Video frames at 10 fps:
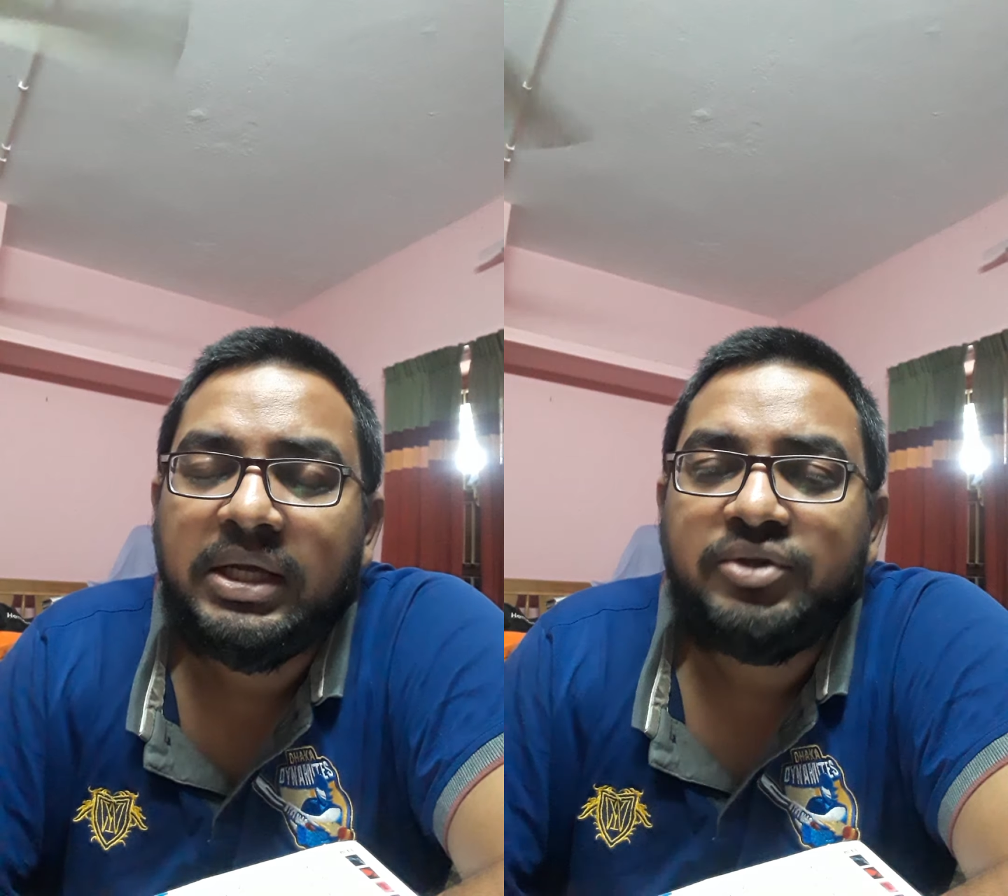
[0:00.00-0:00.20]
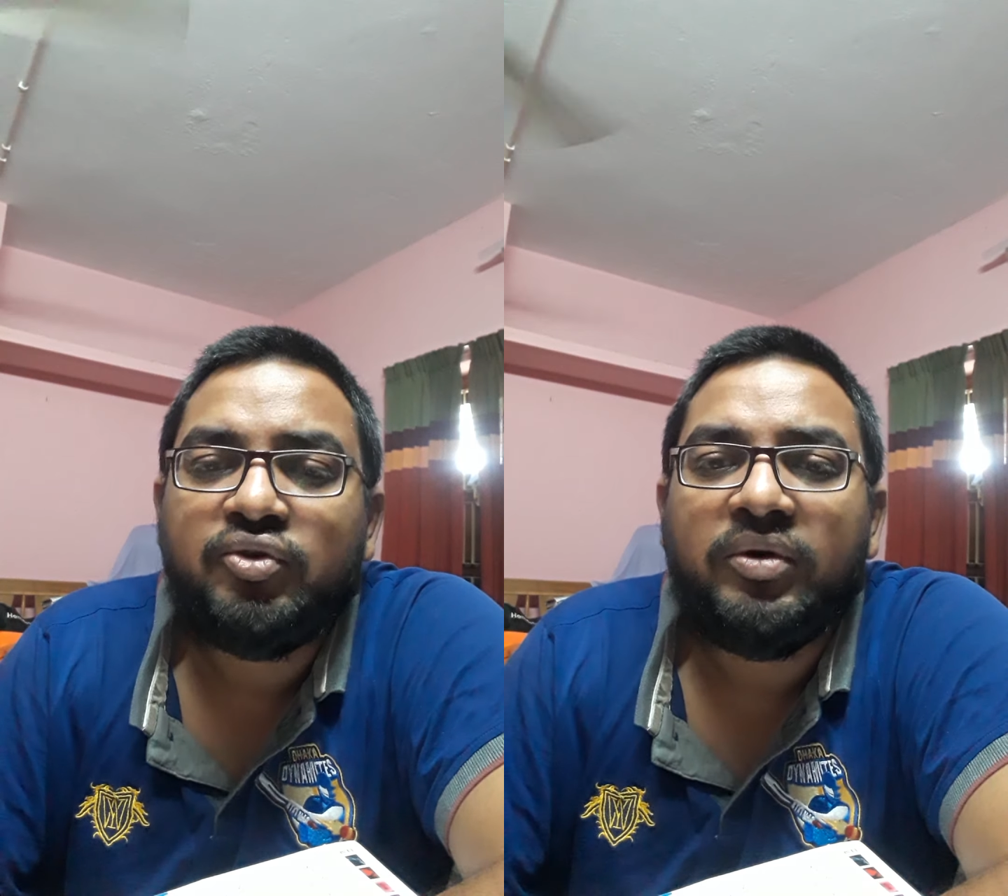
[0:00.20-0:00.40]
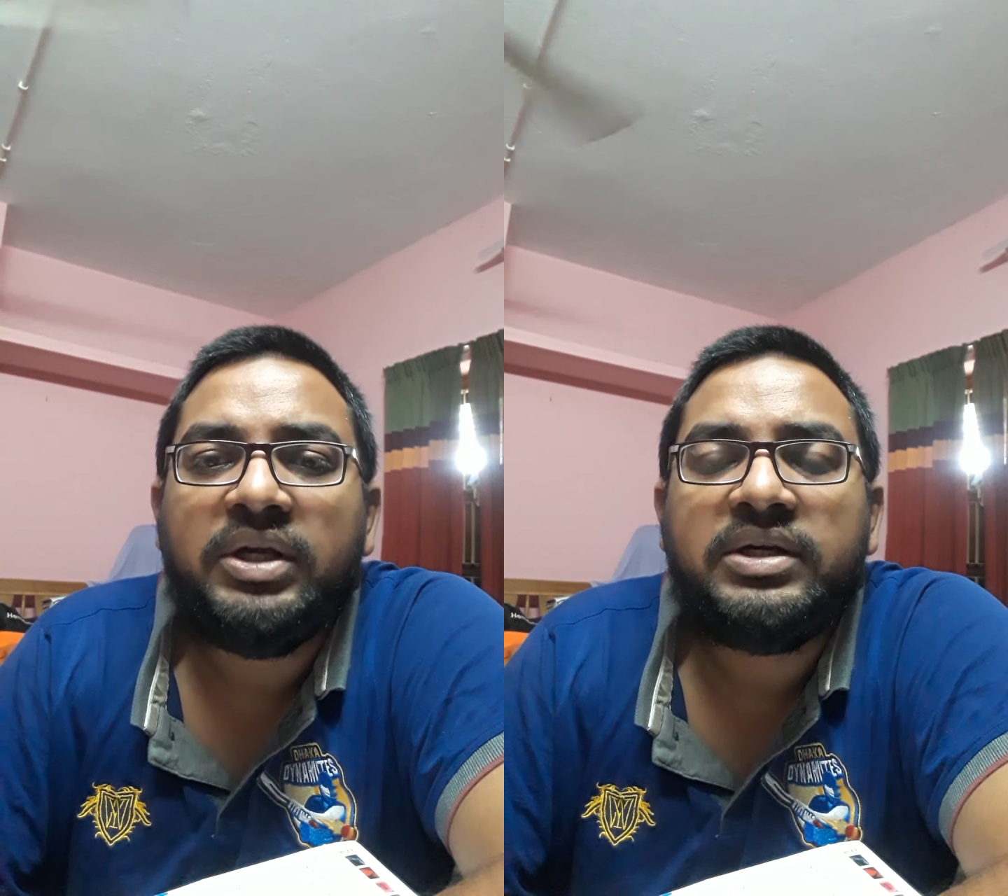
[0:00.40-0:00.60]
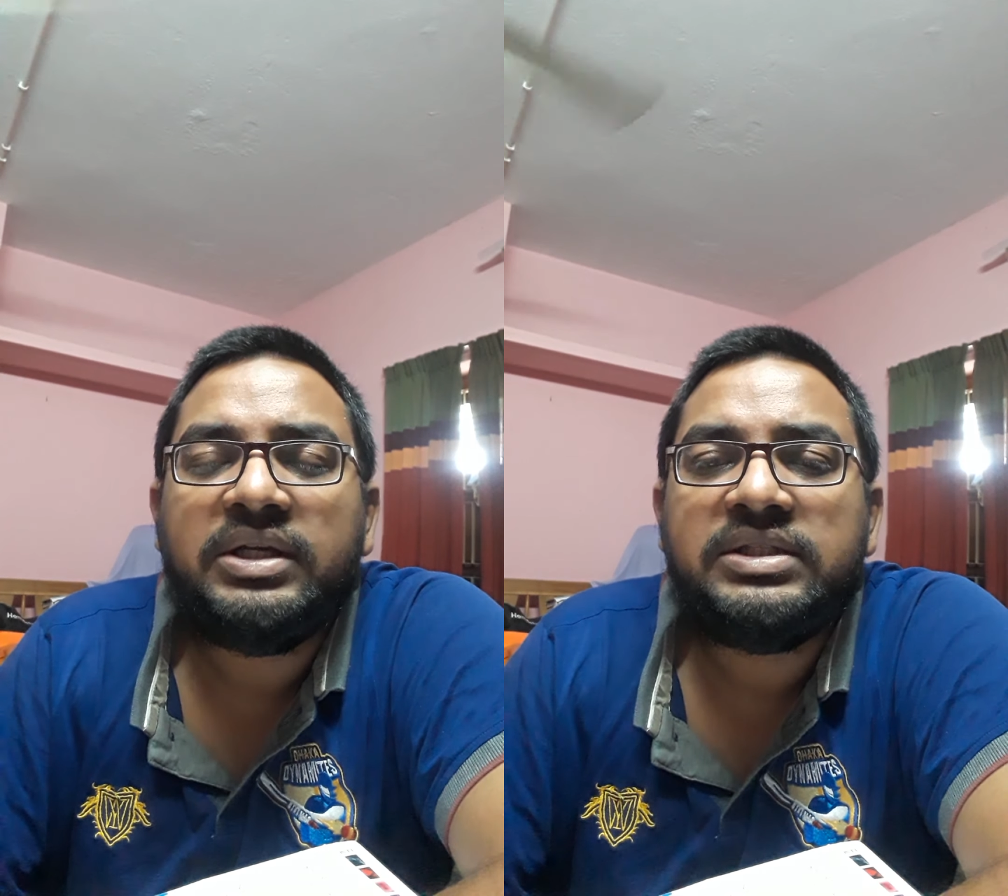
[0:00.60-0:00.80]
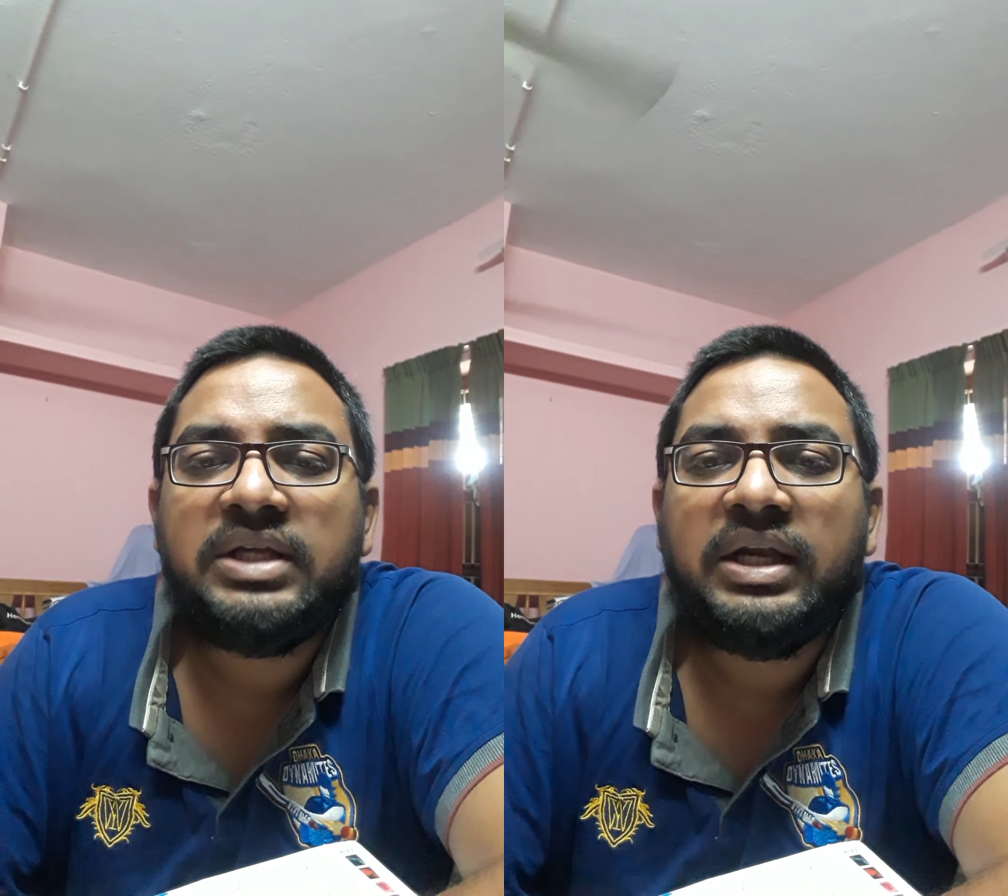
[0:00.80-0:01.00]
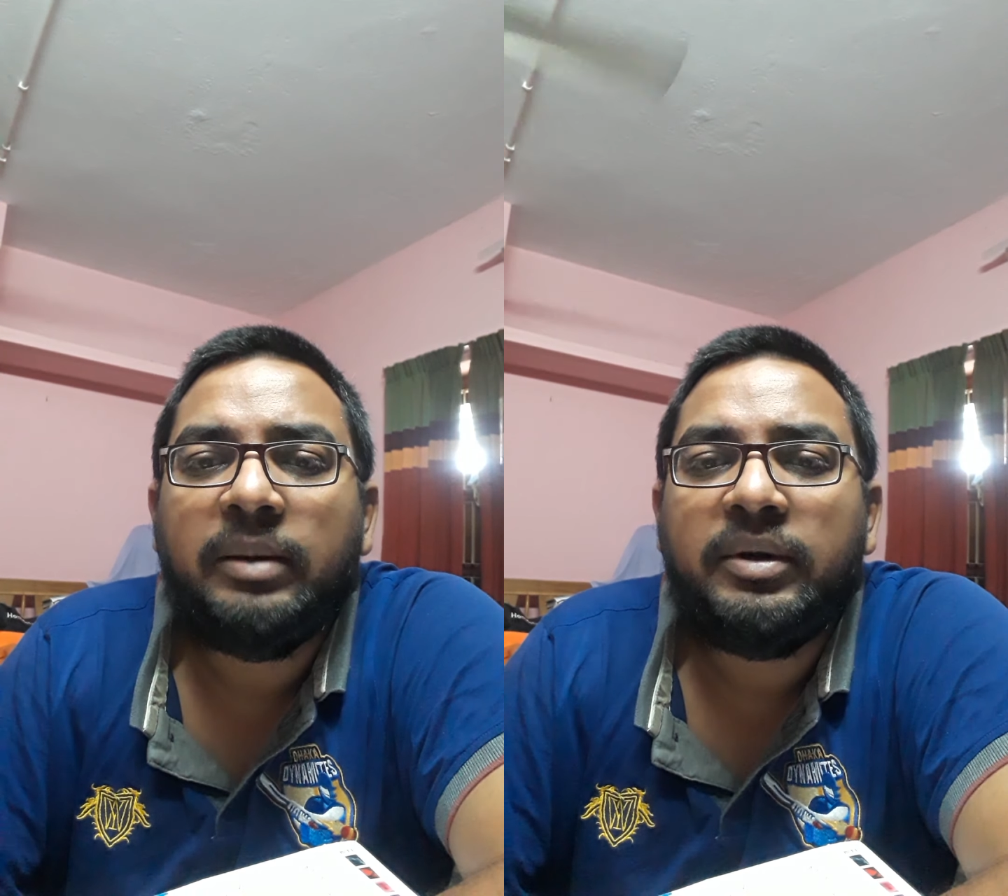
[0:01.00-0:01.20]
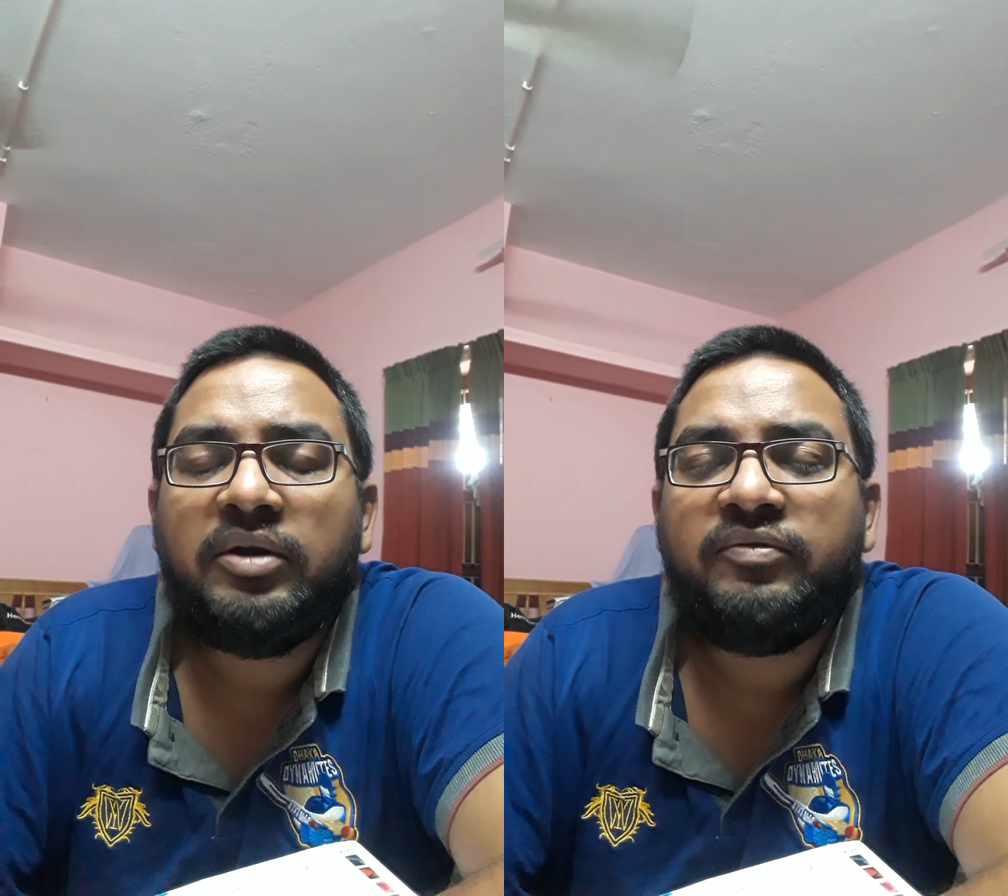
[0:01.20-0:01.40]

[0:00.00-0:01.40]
So increase the level